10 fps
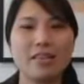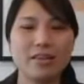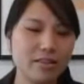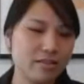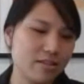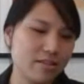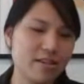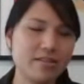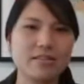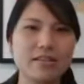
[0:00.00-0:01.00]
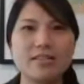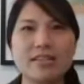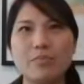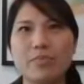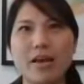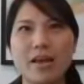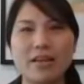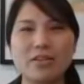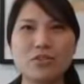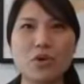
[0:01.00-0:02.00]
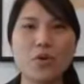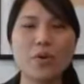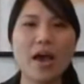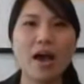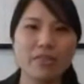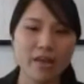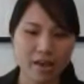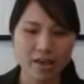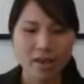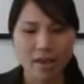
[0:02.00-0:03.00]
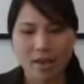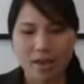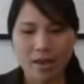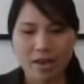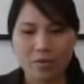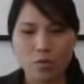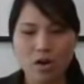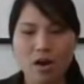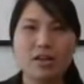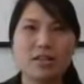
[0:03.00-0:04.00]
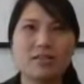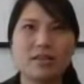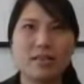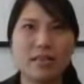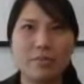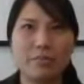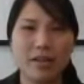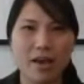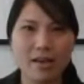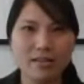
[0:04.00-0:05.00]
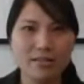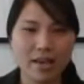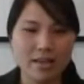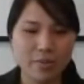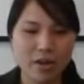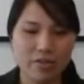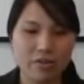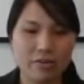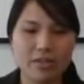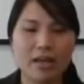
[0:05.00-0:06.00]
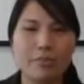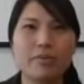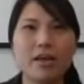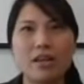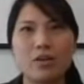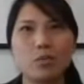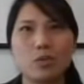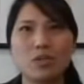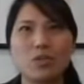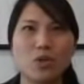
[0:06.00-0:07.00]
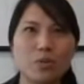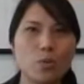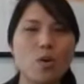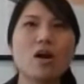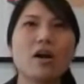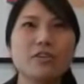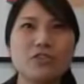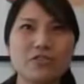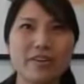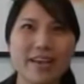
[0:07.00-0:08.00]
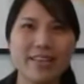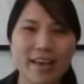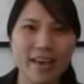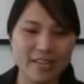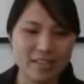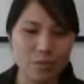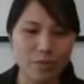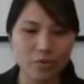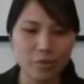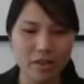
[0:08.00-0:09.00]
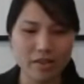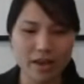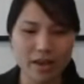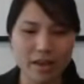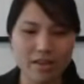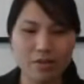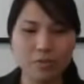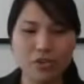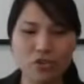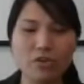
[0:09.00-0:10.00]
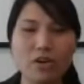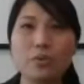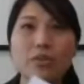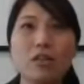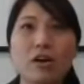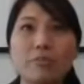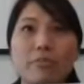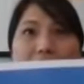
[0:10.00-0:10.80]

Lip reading: the deceased's estate planning. So what kind of seed they plant as part of their estate planning will determine what kind of tree they end up with, whether they end up with a tree with a lot